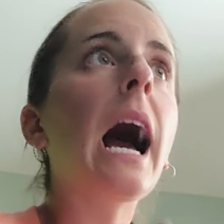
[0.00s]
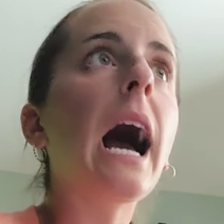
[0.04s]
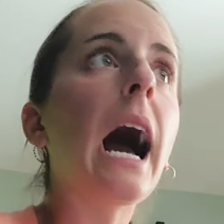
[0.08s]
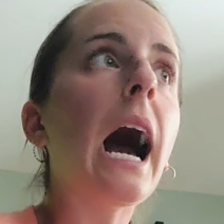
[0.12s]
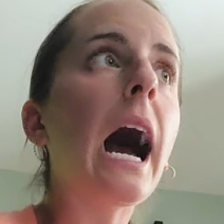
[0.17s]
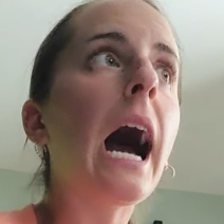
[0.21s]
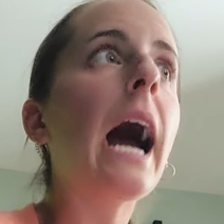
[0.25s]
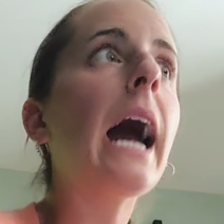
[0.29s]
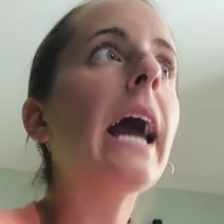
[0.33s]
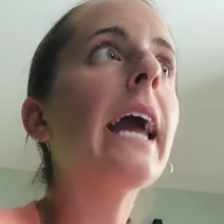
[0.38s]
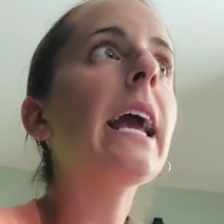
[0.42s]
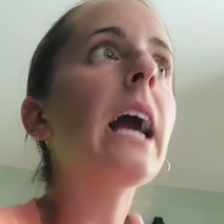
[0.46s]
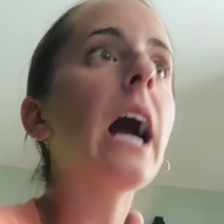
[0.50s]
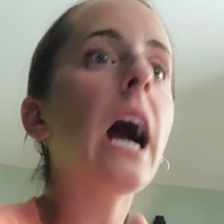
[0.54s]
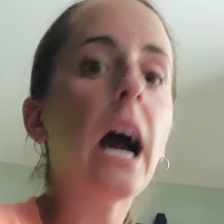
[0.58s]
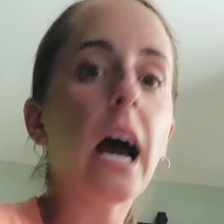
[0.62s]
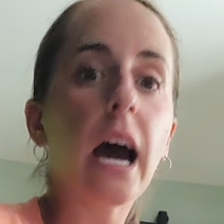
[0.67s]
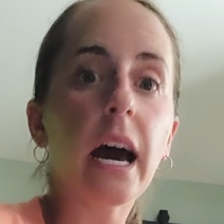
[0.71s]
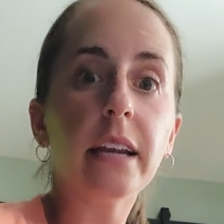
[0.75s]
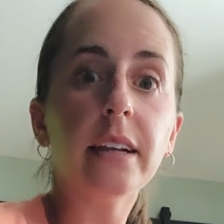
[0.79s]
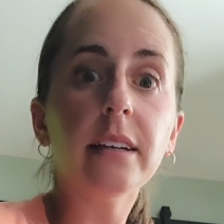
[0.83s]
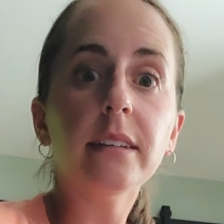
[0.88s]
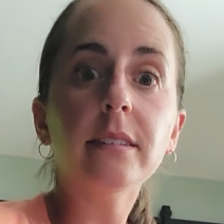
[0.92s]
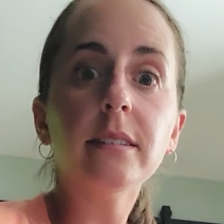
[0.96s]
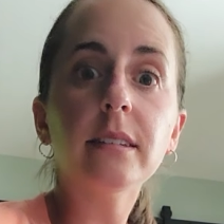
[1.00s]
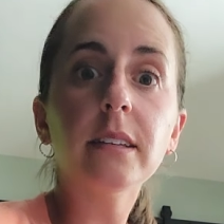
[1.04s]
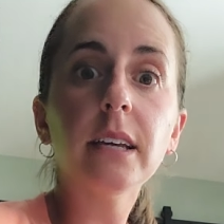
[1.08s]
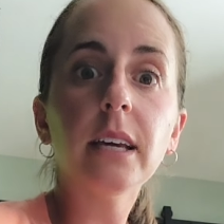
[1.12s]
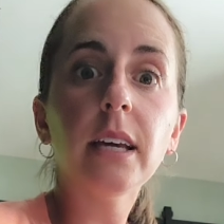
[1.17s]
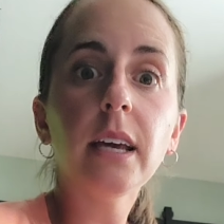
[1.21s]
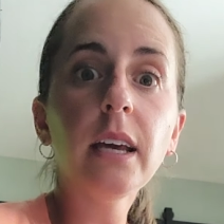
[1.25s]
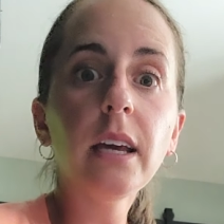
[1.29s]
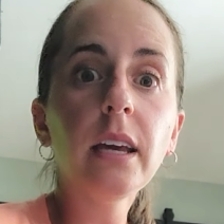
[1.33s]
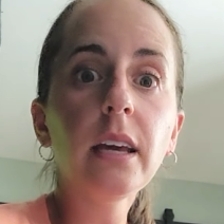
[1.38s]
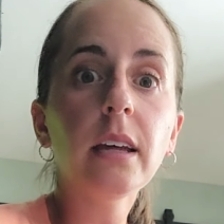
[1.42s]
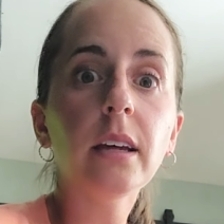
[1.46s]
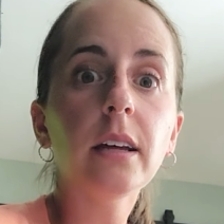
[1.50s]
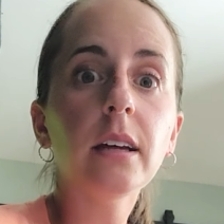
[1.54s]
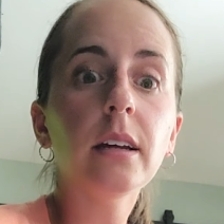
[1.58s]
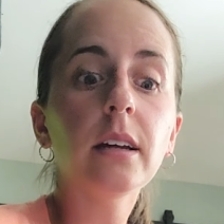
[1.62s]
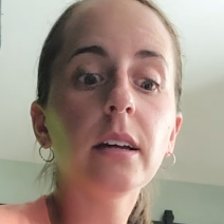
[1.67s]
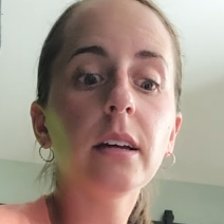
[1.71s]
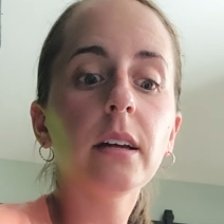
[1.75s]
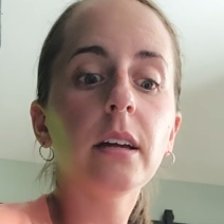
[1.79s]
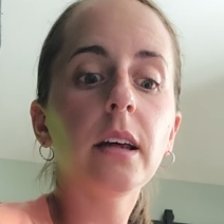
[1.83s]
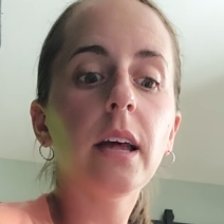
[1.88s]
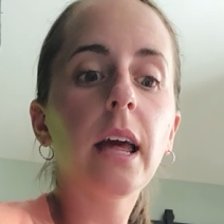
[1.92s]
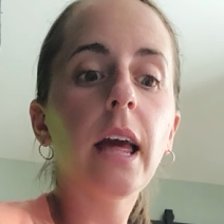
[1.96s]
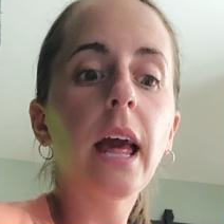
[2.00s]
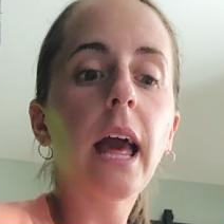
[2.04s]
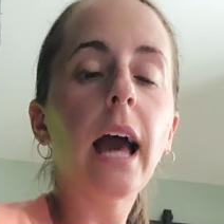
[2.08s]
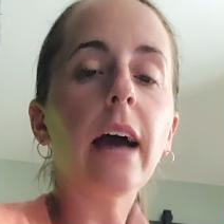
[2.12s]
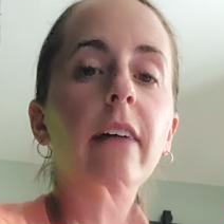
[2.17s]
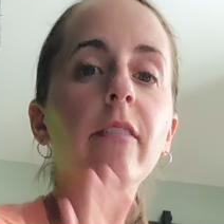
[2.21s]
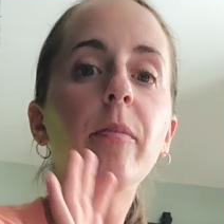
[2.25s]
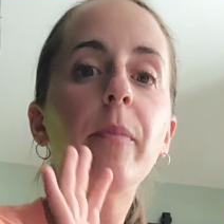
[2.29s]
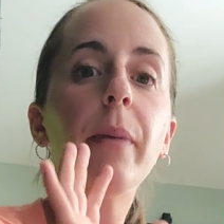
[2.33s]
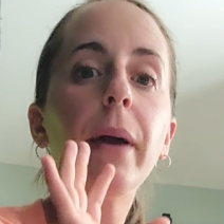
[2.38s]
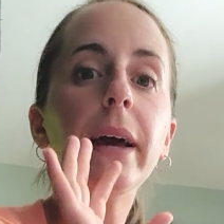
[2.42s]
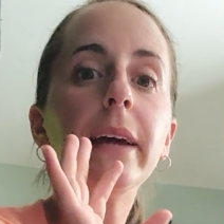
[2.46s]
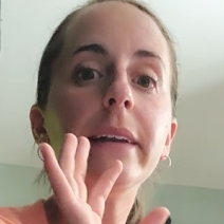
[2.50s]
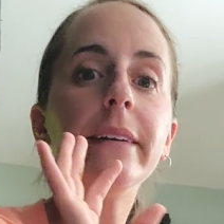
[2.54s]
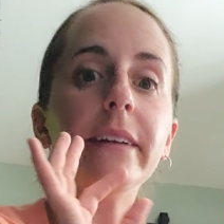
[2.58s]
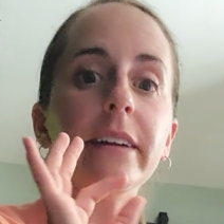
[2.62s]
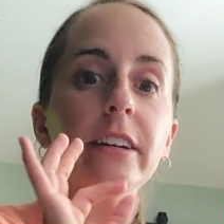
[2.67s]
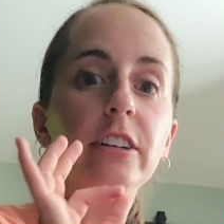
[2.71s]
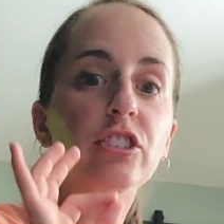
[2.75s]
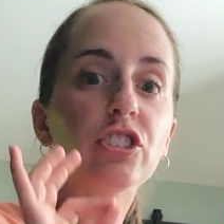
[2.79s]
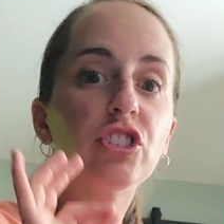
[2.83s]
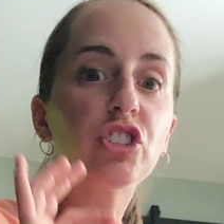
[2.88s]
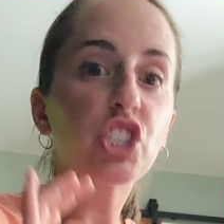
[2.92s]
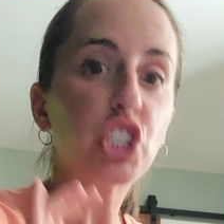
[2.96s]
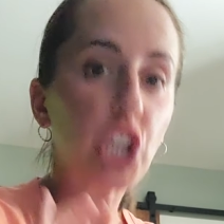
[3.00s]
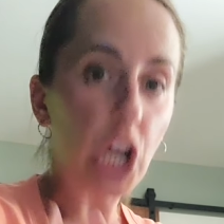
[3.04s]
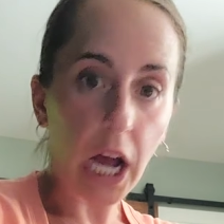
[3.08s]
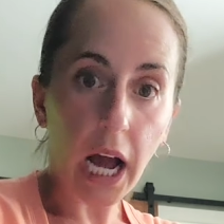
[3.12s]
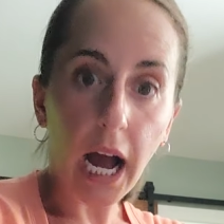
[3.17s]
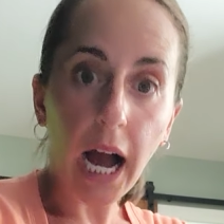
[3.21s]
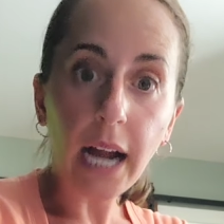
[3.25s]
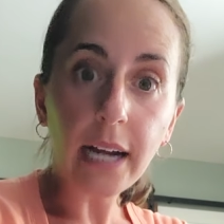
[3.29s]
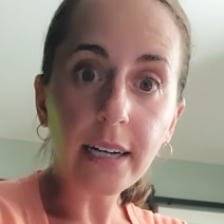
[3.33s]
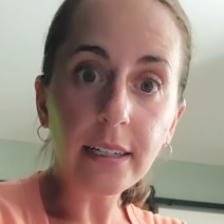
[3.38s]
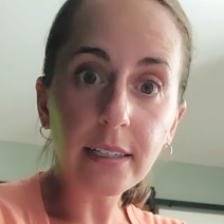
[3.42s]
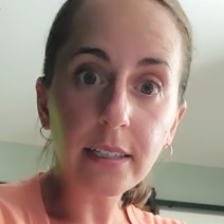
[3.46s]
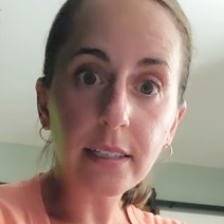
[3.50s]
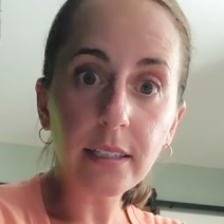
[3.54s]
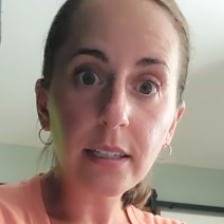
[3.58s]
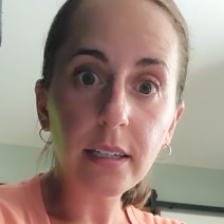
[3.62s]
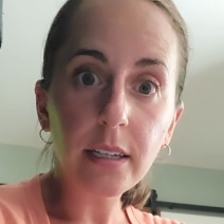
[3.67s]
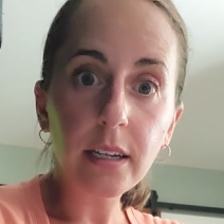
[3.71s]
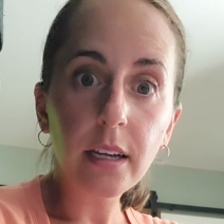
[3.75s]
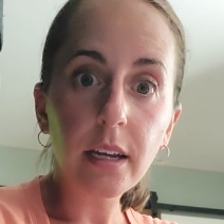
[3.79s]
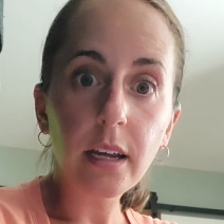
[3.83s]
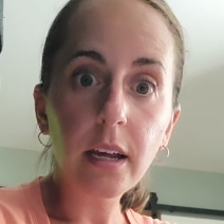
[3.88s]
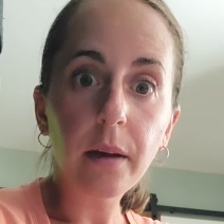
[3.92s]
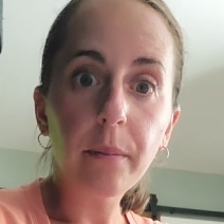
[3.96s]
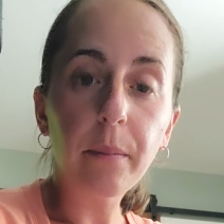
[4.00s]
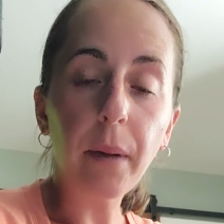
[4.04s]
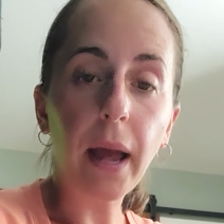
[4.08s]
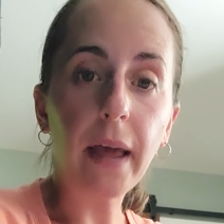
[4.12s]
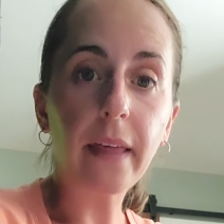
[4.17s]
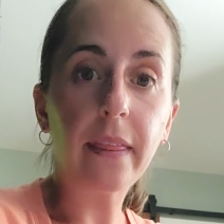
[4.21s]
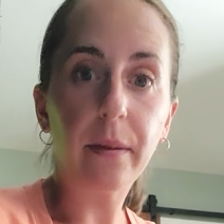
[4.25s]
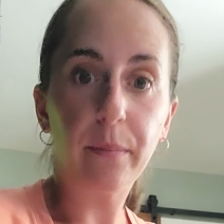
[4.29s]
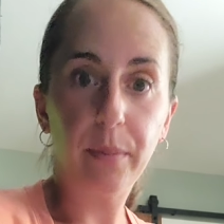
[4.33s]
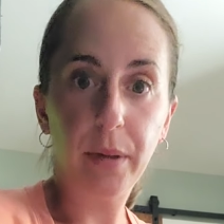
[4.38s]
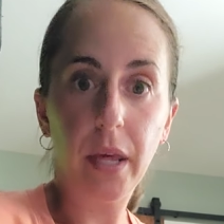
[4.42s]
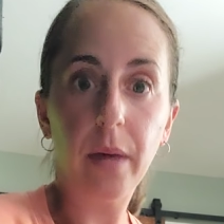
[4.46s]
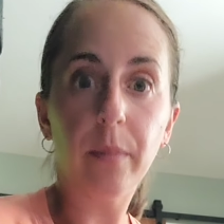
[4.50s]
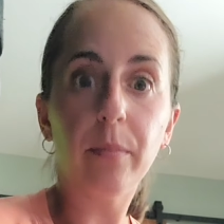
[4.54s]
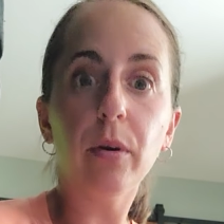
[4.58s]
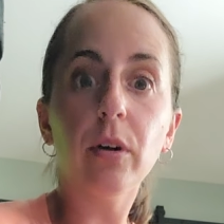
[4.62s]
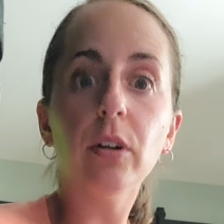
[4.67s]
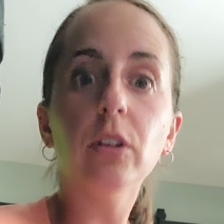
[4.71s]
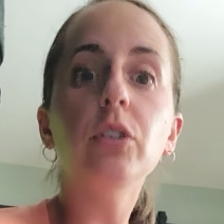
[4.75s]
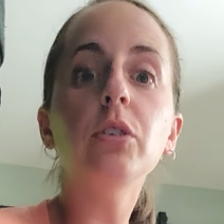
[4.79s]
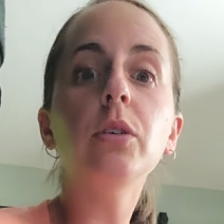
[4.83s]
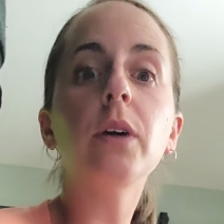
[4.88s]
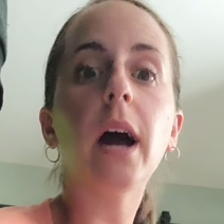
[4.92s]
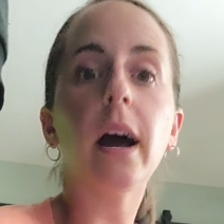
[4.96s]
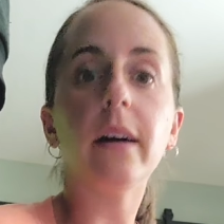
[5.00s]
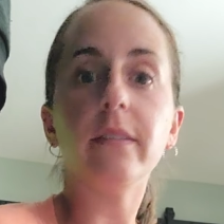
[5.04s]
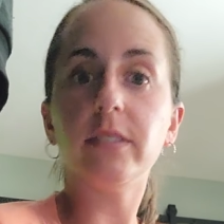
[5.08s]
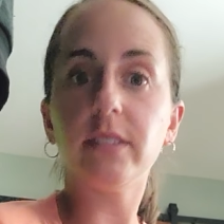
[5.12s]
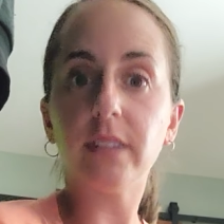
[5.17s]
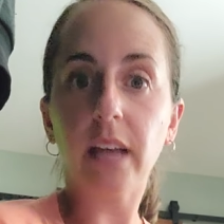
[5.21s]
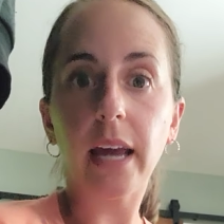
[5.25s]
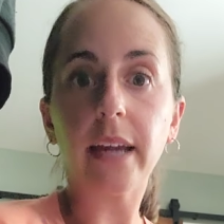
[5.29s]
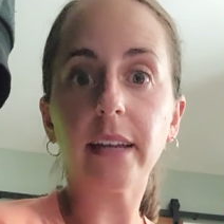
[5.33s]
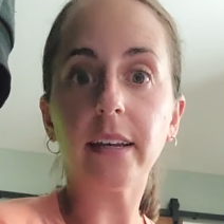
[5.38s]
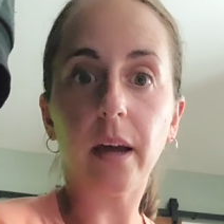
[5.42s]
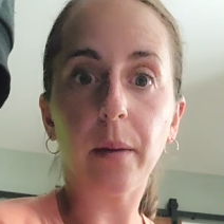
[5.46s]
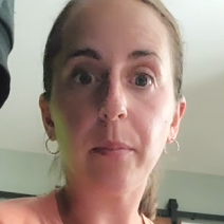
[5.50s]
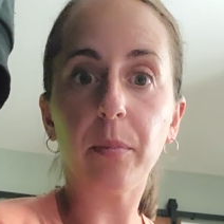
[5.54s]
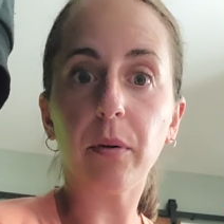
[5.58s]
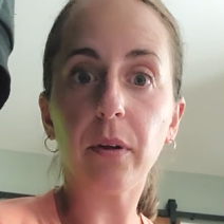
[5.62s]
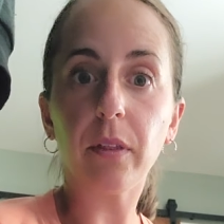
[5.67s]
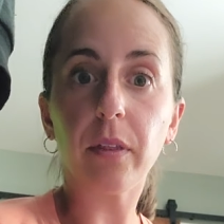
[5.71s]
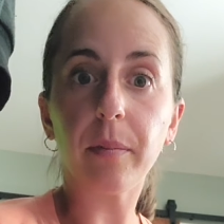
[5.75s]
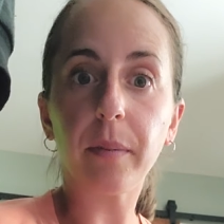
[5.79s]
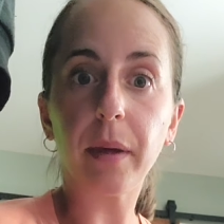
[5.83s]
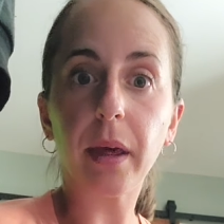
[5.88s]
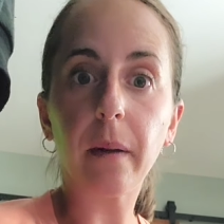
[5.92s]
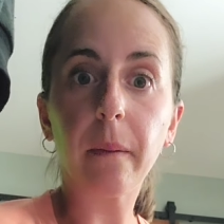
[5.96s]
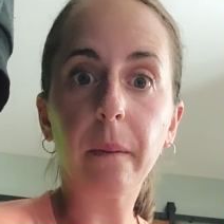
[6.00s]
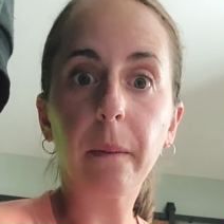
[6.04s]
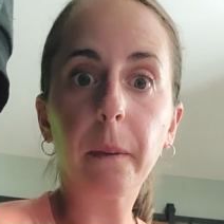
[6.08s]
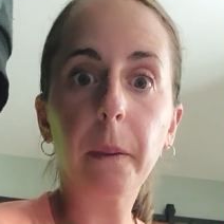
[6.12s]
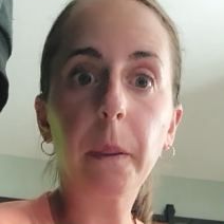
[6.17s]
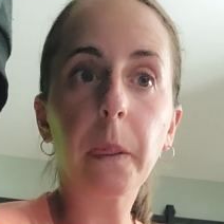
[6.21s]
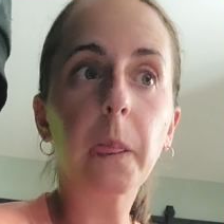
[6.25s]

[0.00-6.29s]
I honestly have been shocked by the people who have signed up with me.